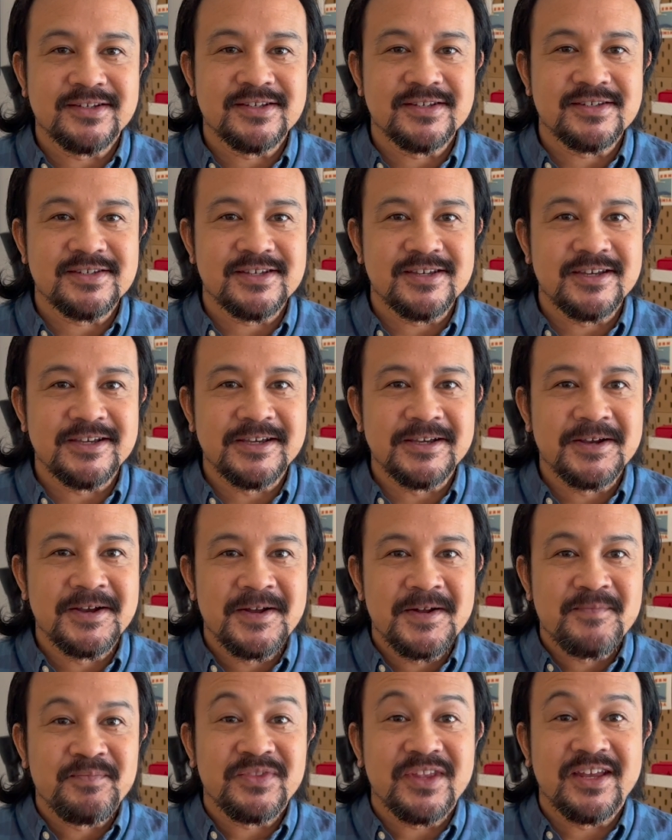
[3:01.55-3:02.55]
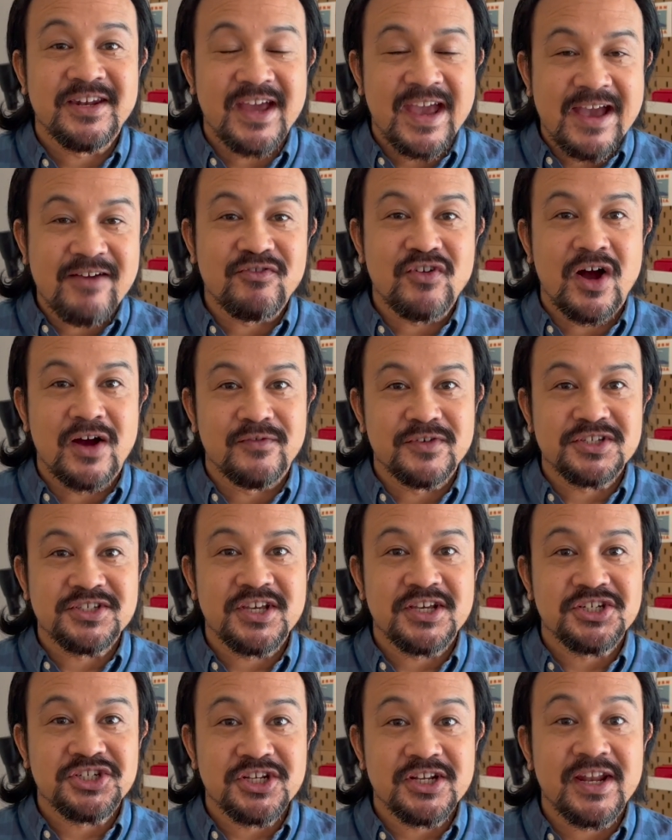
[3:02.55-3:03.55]
to see, and to have
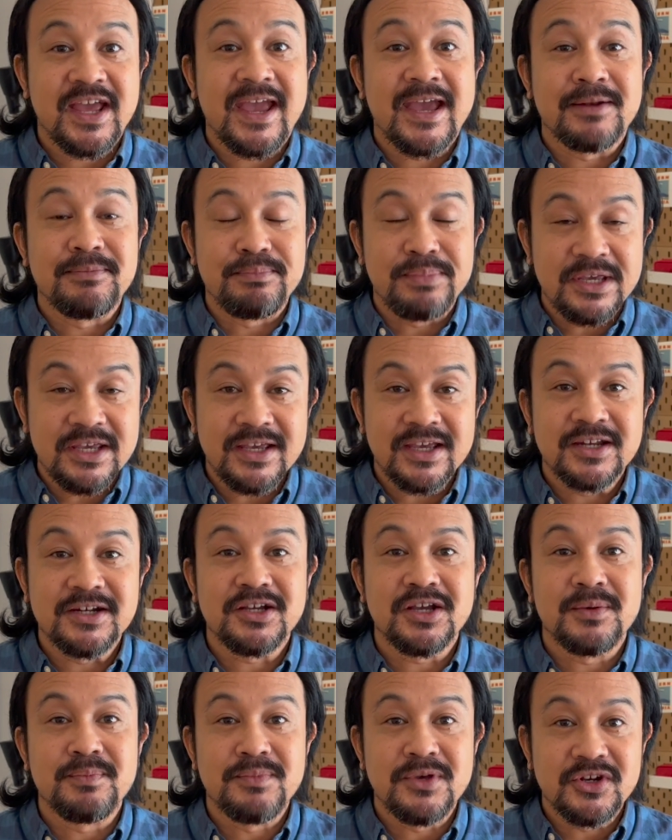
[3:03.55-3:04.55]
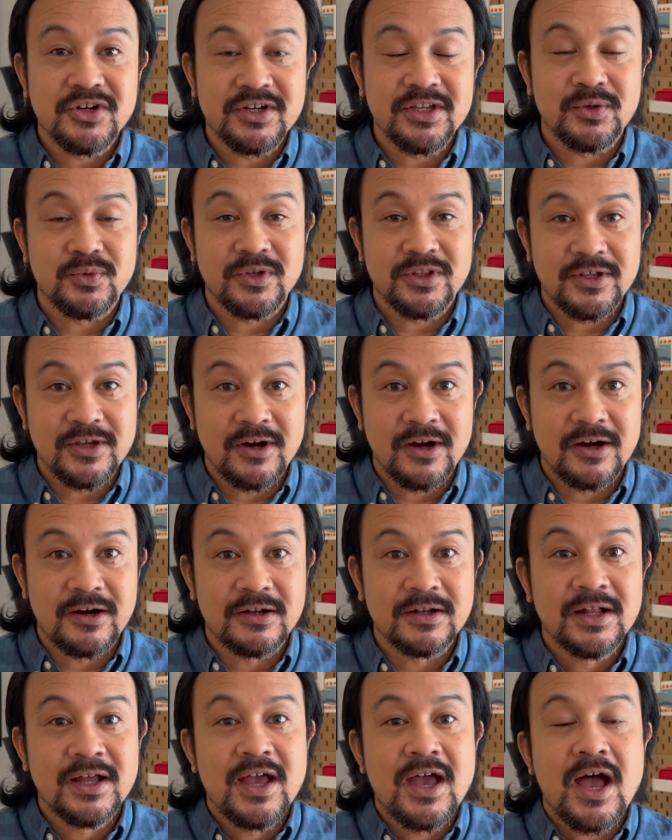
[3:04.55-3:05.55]
conversation and be in community with
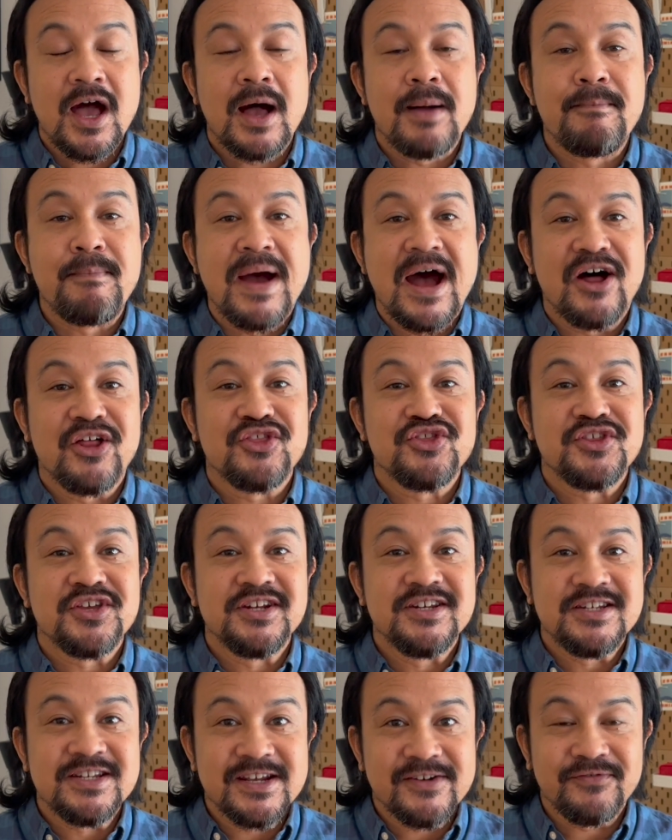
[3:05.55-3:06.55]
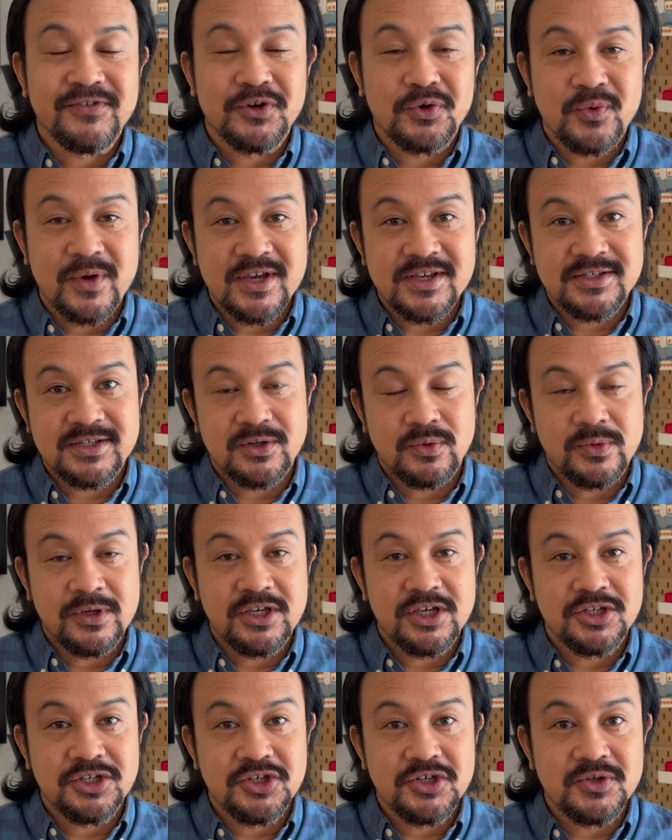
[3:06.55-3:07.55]
y'all about the different ways that we
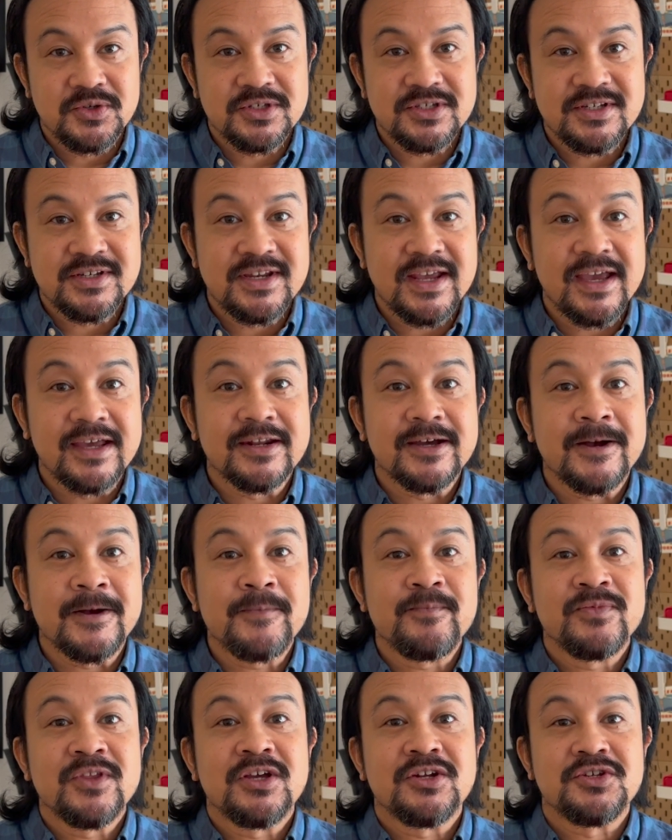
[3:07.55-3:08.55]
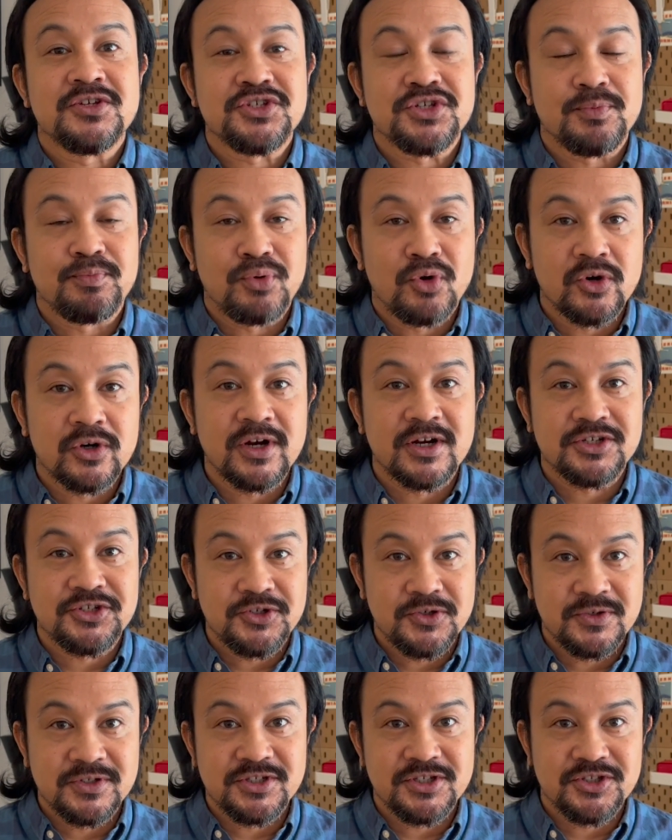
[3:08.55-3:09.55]
can use data to support our
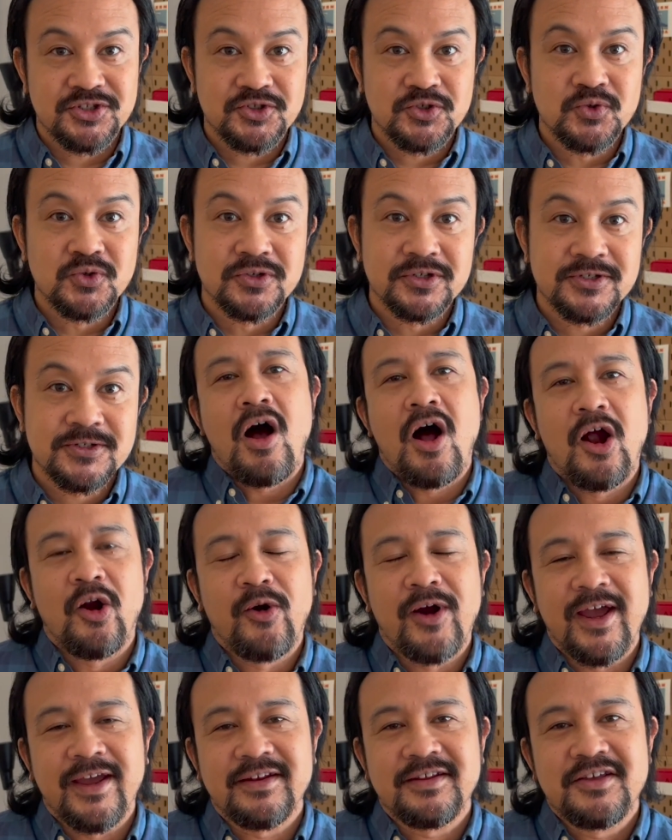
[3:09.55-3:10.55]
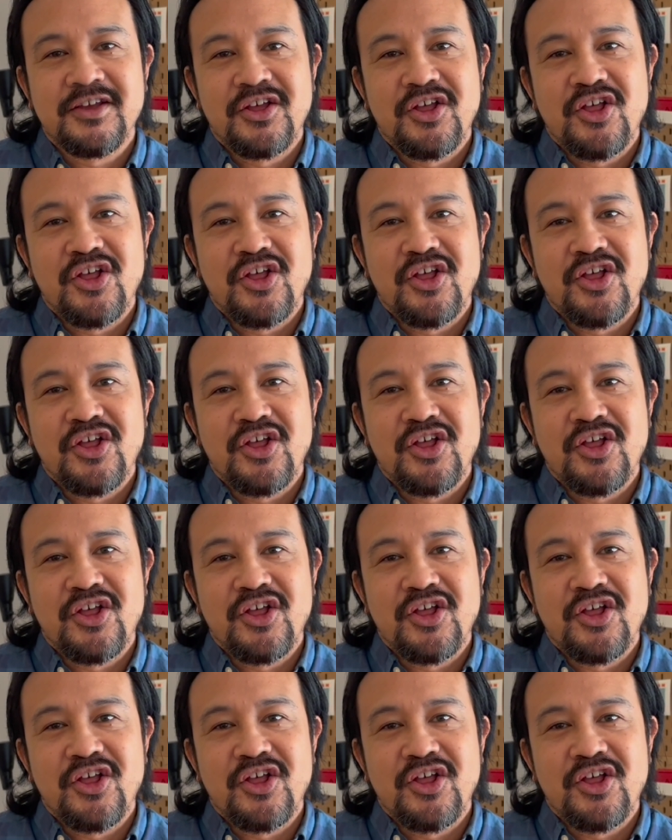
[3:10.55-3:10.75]
students in schools. All right,